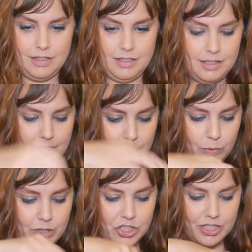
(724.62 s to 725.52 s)
This is
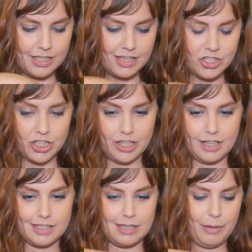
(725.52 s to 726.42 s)
what she says she
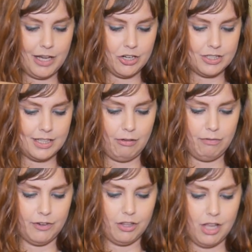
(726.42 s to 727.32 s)
likes to make
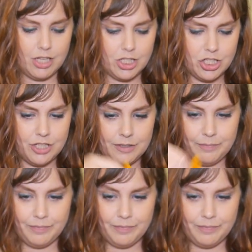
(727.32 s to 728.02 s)
herself for lunch.